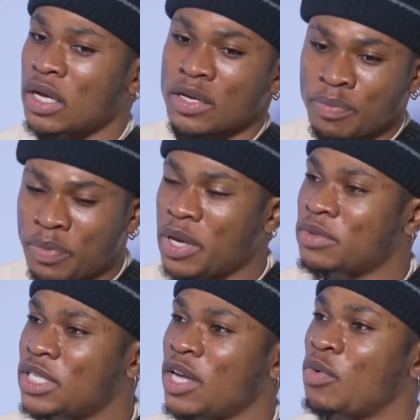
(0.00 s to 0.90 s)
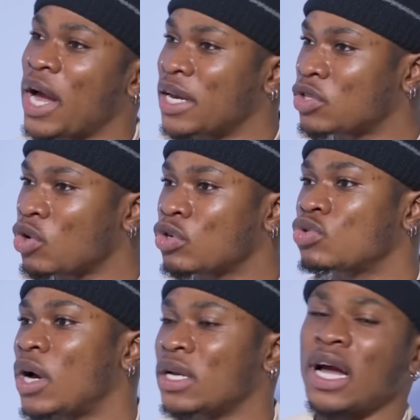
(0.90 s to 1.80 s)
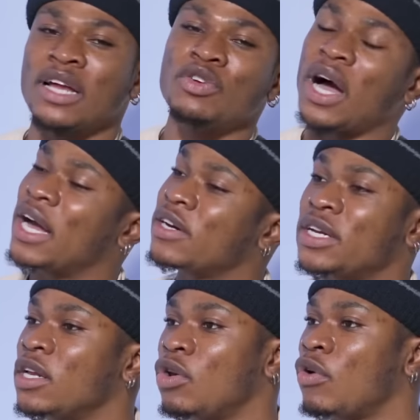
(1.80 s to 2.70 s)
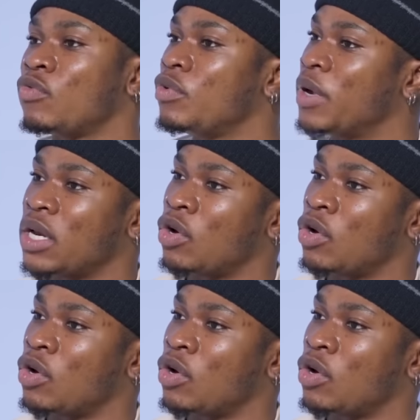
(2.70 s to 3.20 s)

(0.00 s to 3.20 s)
babes, the way I did talk to her, I really love women,